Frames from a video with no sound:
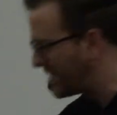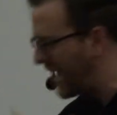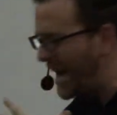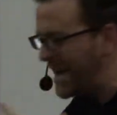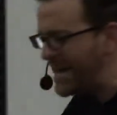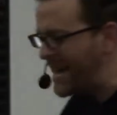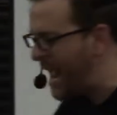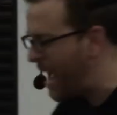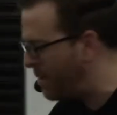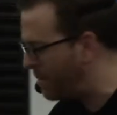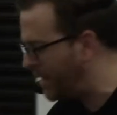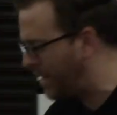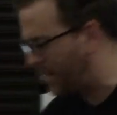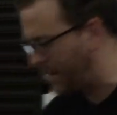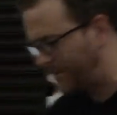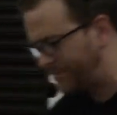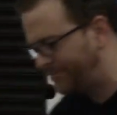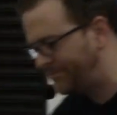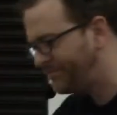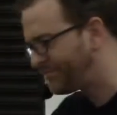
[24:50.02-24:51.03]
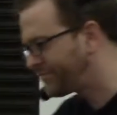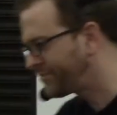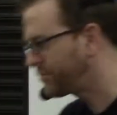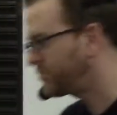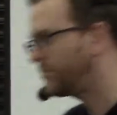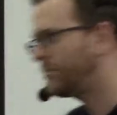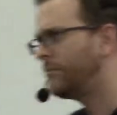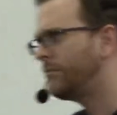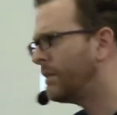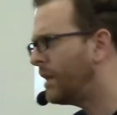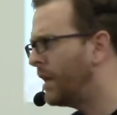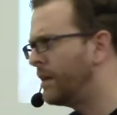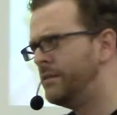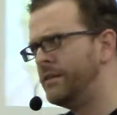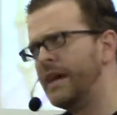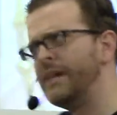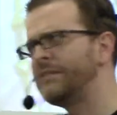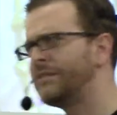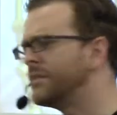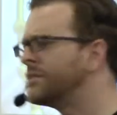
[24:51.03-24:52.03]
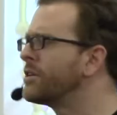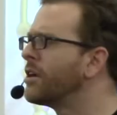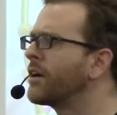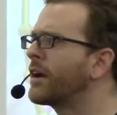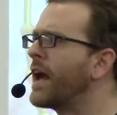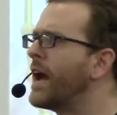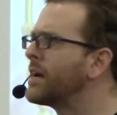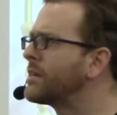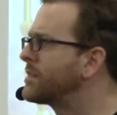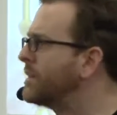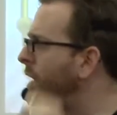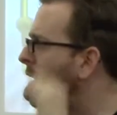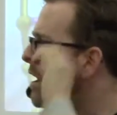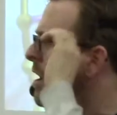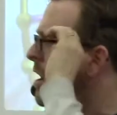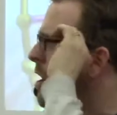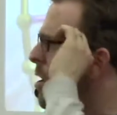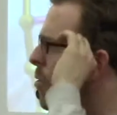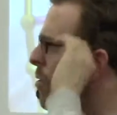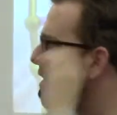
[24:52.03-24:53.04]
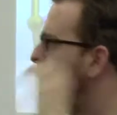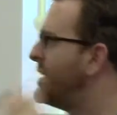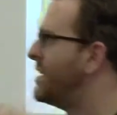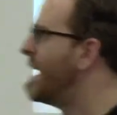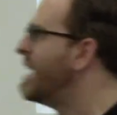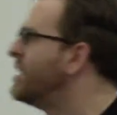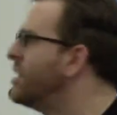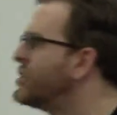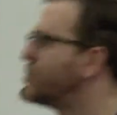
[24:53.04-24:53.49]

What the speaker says: dynamic, nice and sarcastic, where they tend